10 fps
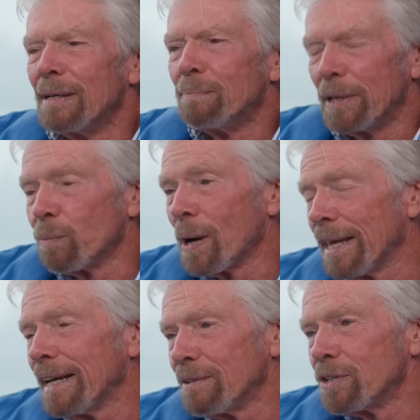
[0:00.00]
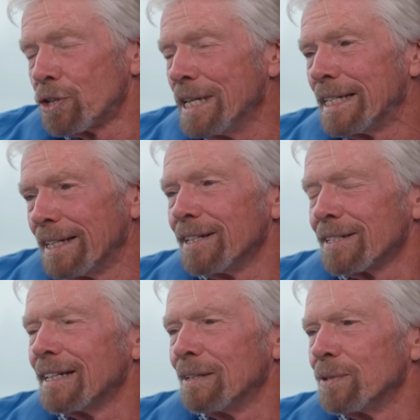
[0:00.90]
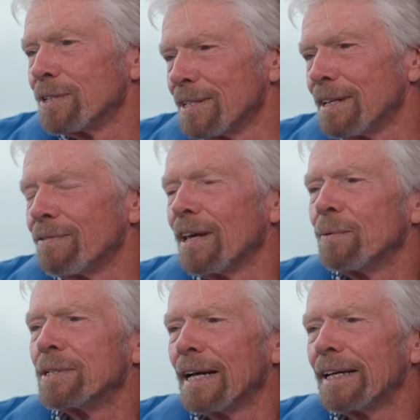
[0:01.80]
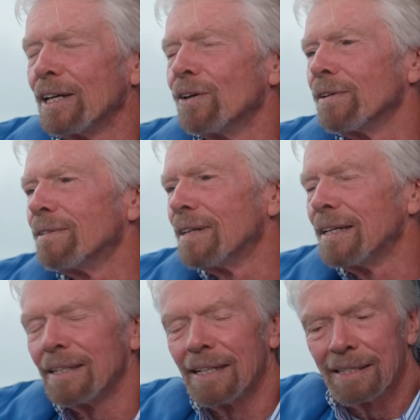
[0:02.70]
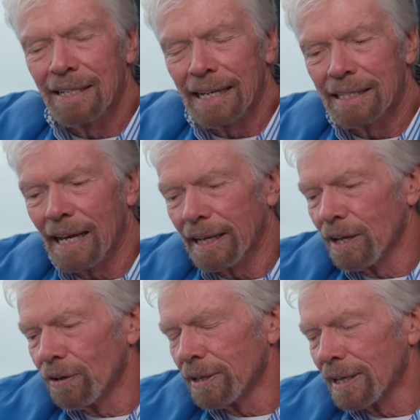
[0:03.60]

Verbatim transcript: but the way they treated us, it was as if they were taking on uh, uh, taking on a